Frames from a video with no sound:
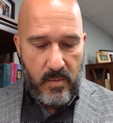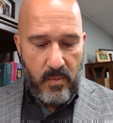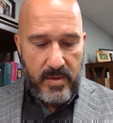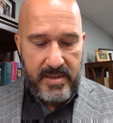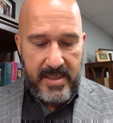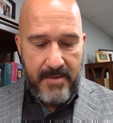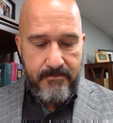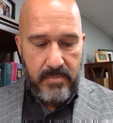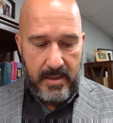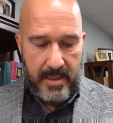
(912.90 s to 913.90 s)

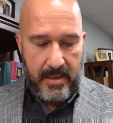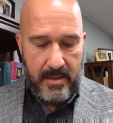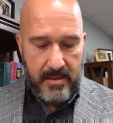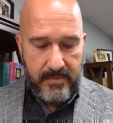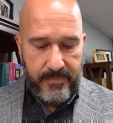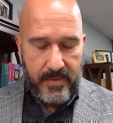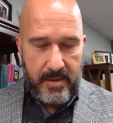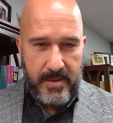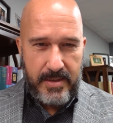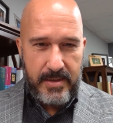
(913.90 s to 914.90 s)
resembling,
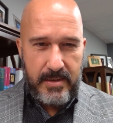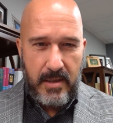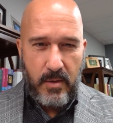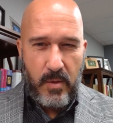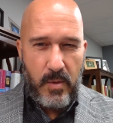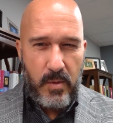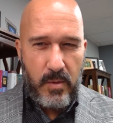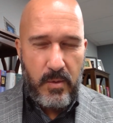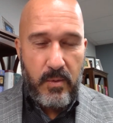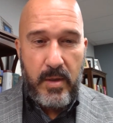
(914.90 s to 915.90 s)
and this is a
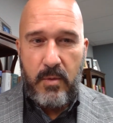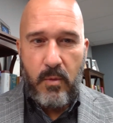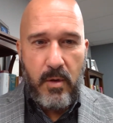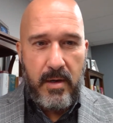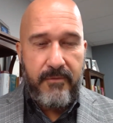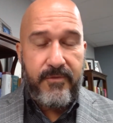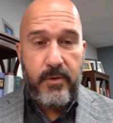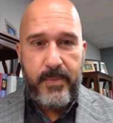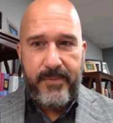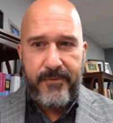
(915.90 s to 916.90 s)
Greek word, a
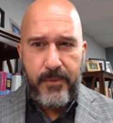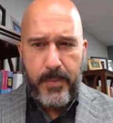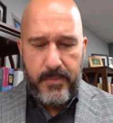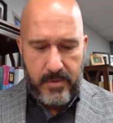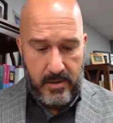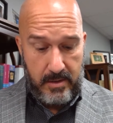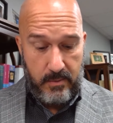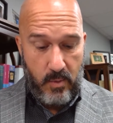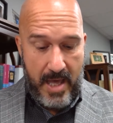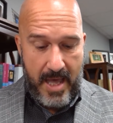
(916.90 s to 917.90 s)
phom, phom, uh,
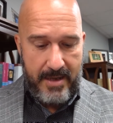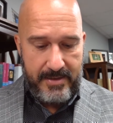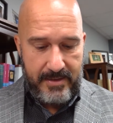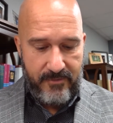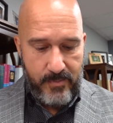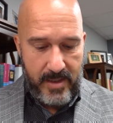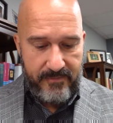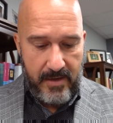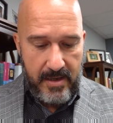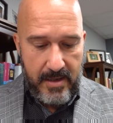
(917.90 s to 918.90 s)
wow, easy for me
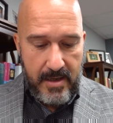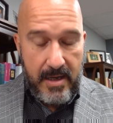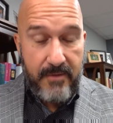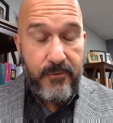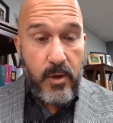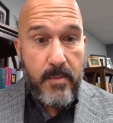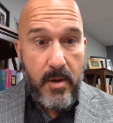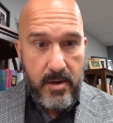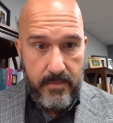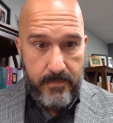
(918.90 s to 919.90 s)
to say, a
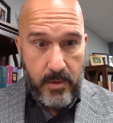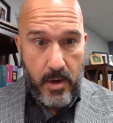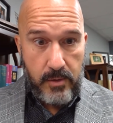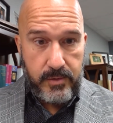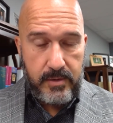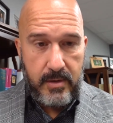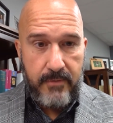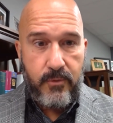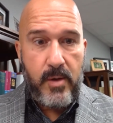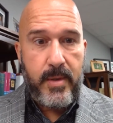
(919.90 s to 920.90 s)
phoimonos, a
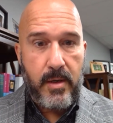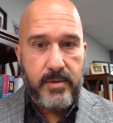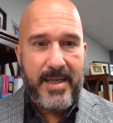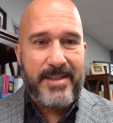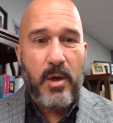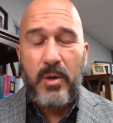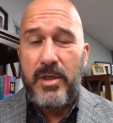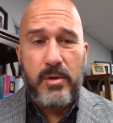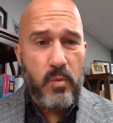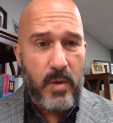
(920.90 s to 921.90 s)
phoimonos. It's only
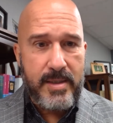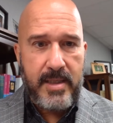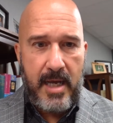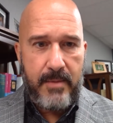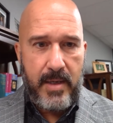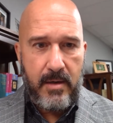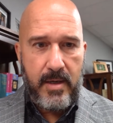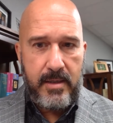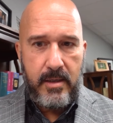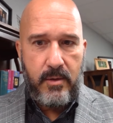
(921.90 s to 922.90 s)
used one time here
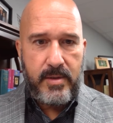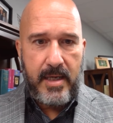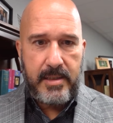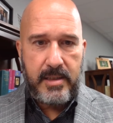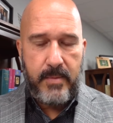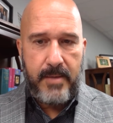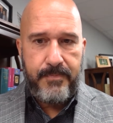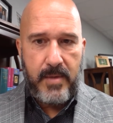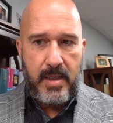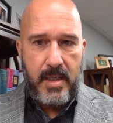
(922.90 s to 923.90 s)
in the New Testament,
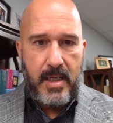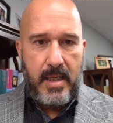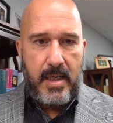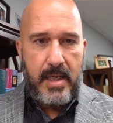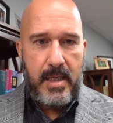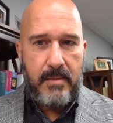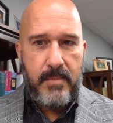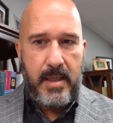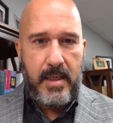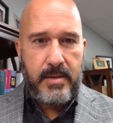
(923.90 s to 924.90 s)
and it
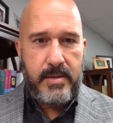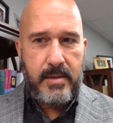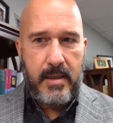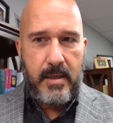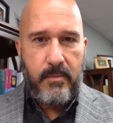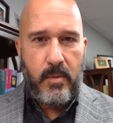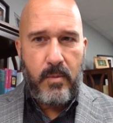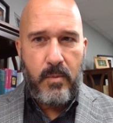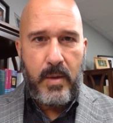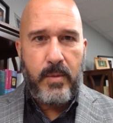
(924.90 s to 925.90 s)
means um,
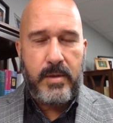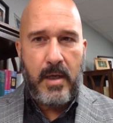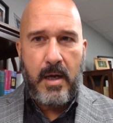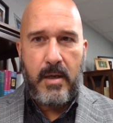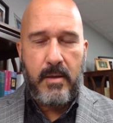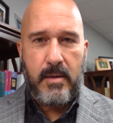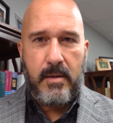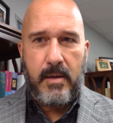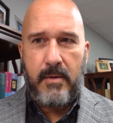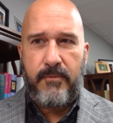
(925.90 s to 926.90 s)
we would talk
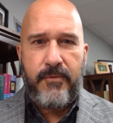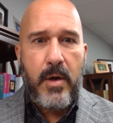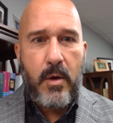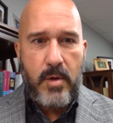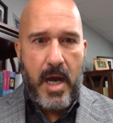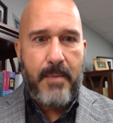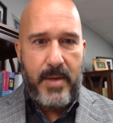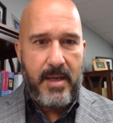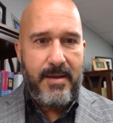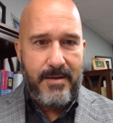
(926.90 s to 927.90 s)
a
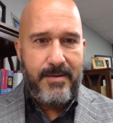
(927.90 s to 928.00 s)
photocopy.